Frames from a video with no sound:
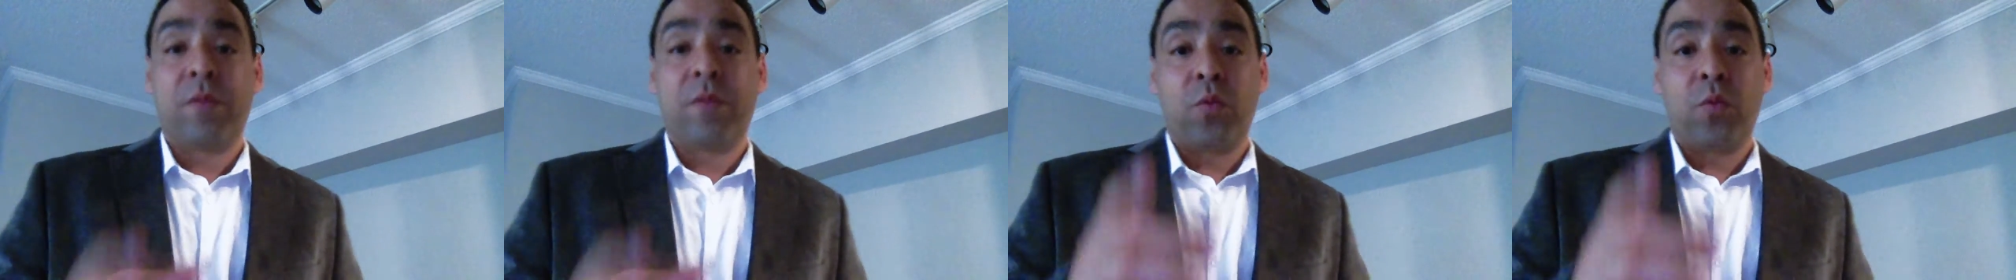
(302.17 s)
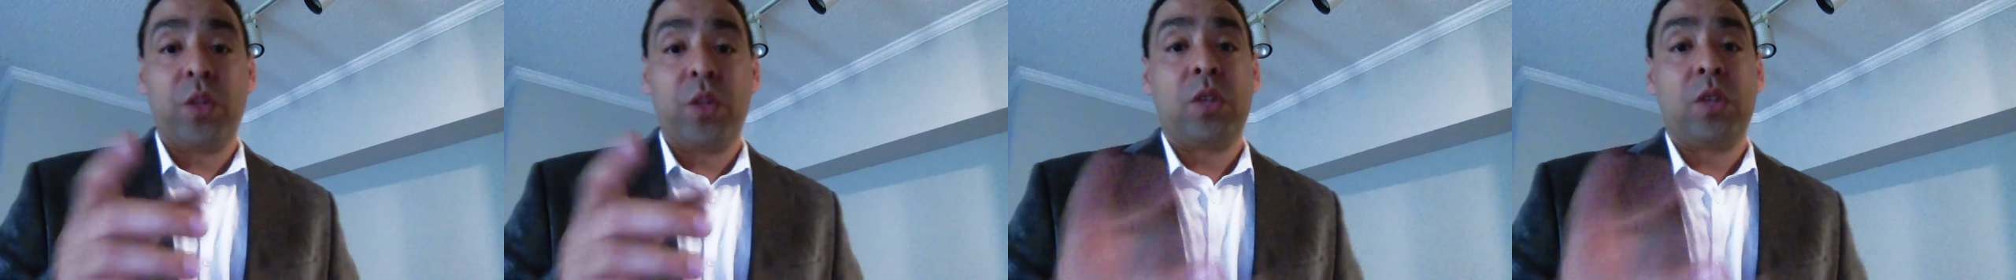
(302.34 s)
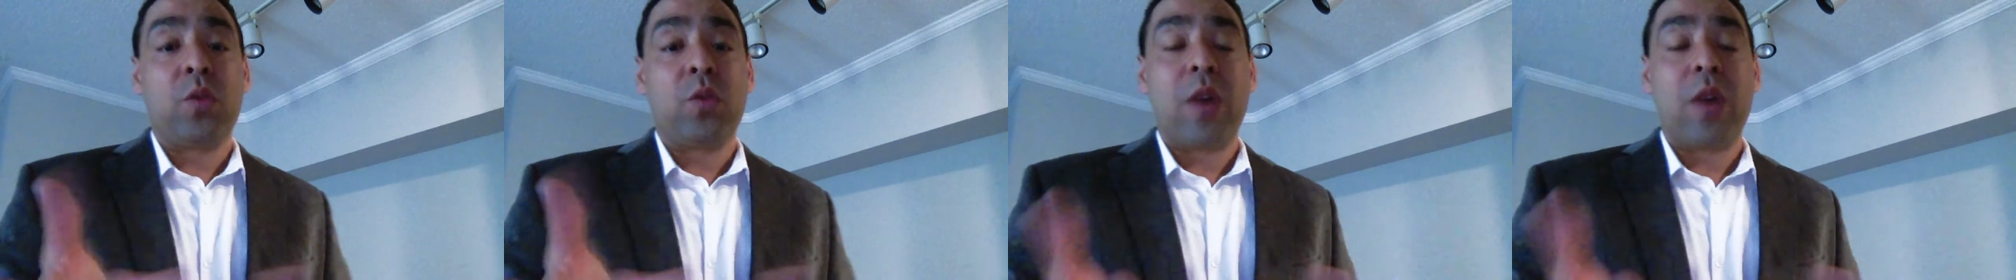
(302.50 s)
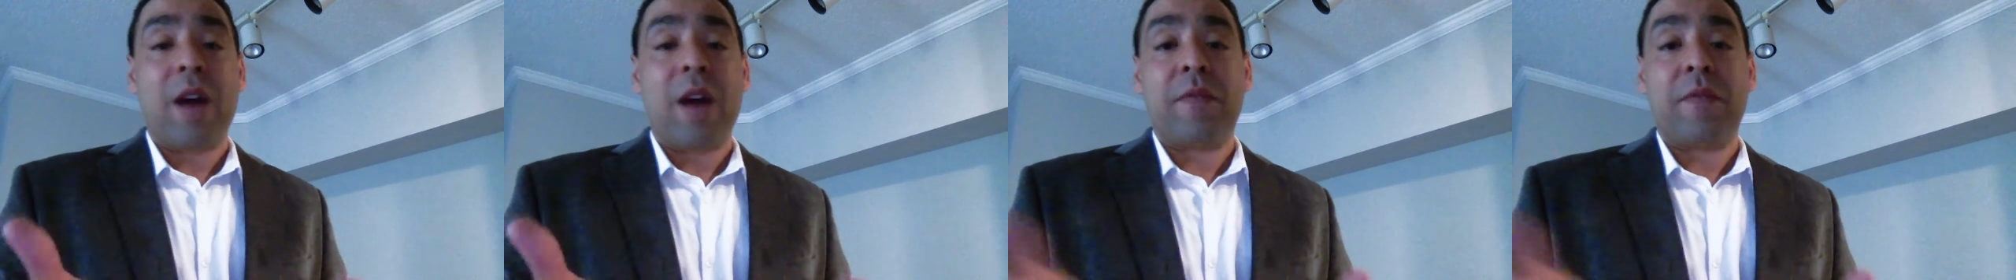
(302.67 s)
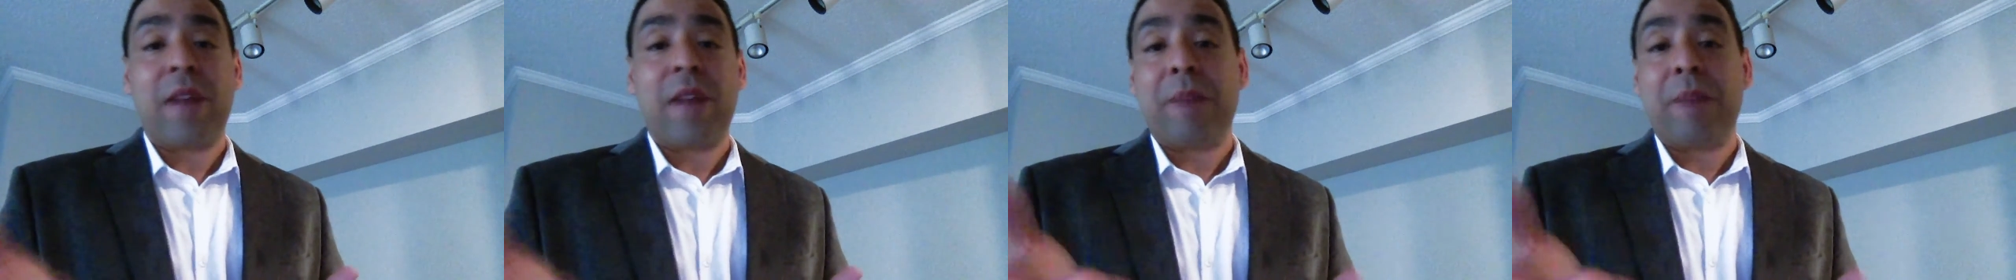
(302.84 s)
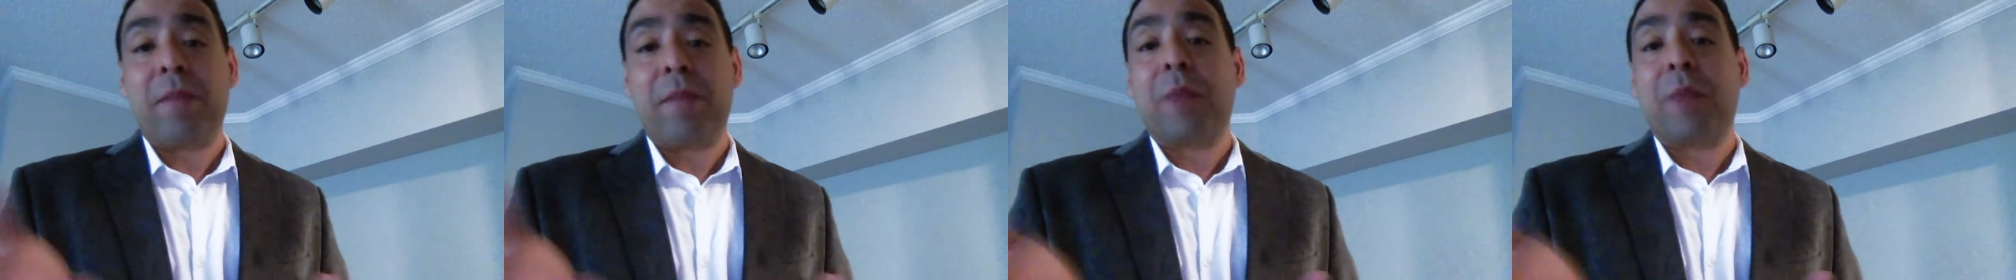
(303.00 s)
I'm
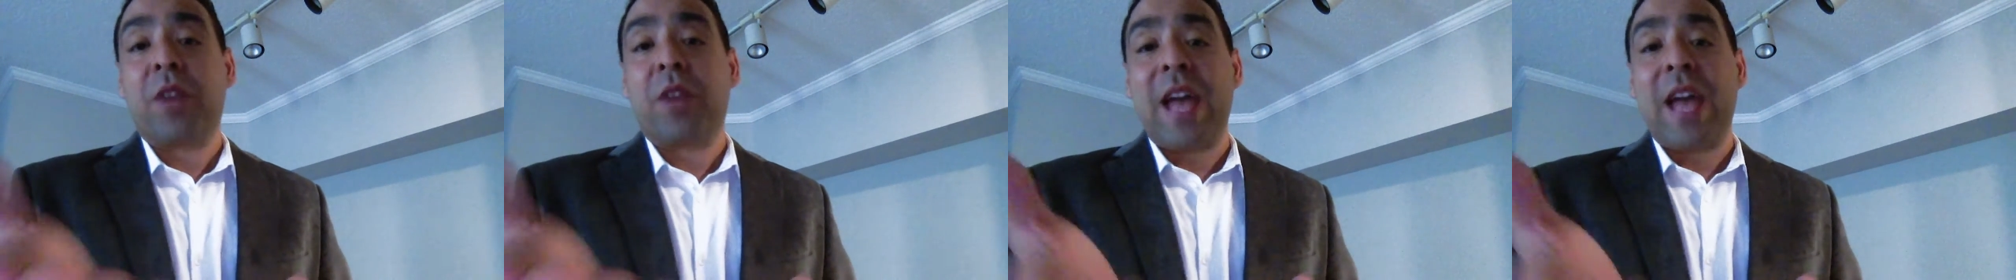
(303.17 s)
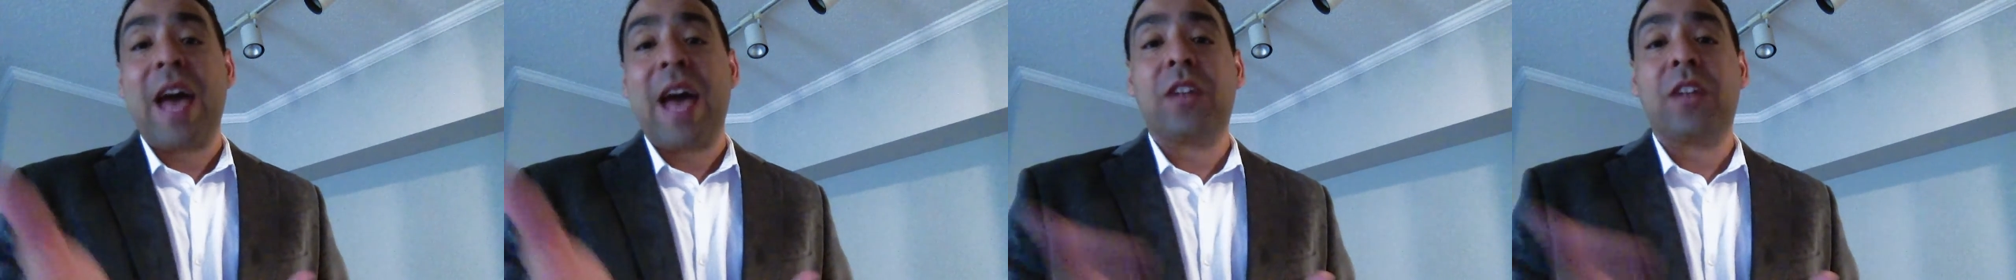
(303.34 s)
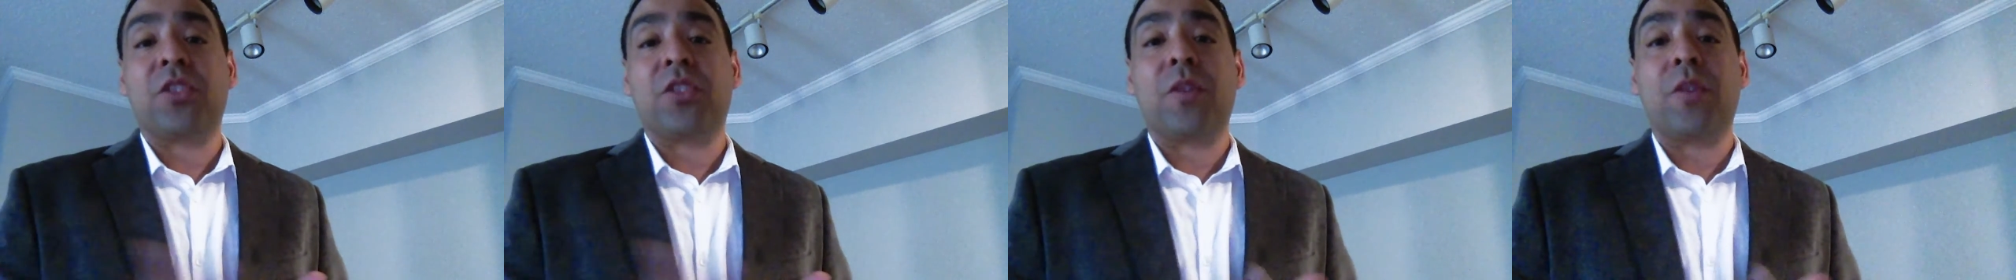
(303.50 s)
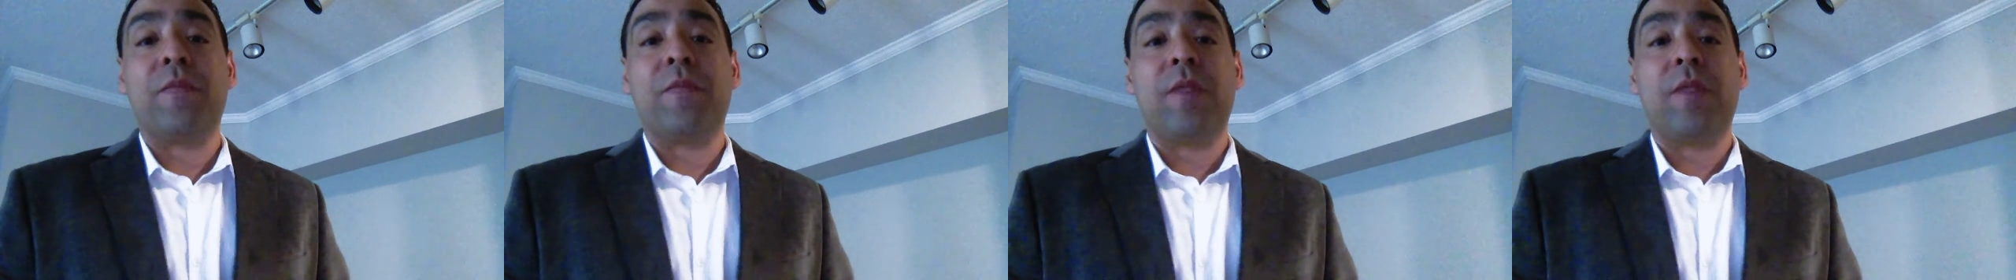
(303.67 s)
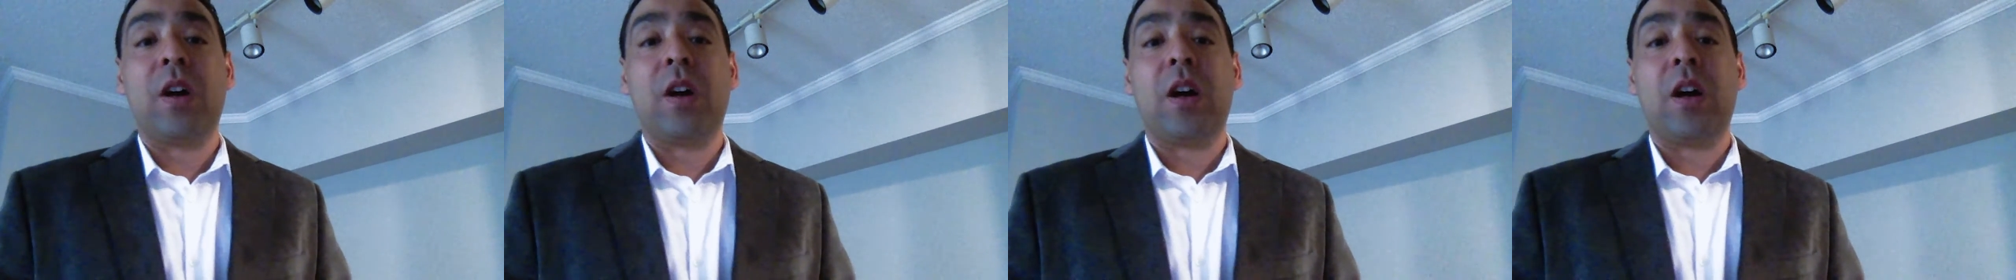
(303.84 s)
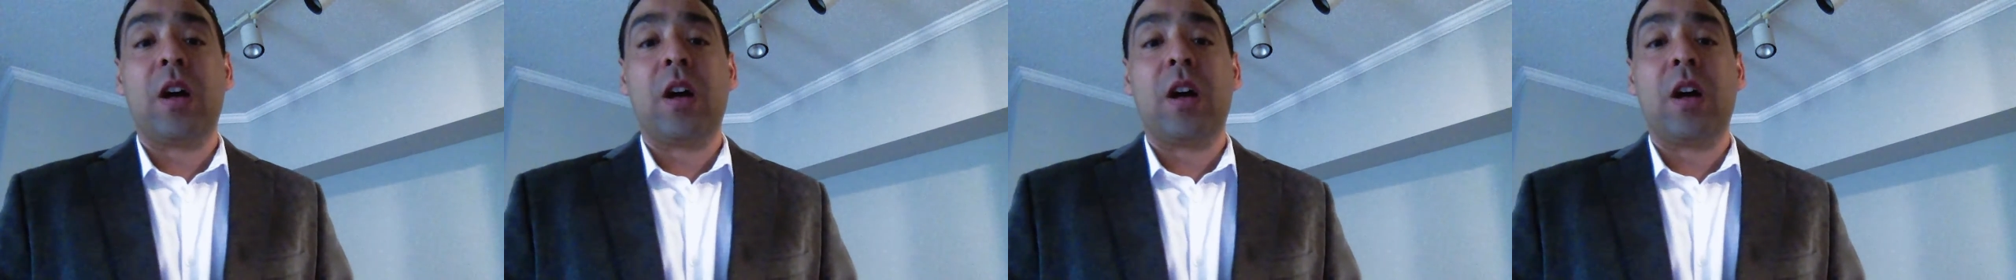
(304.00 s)
going to add some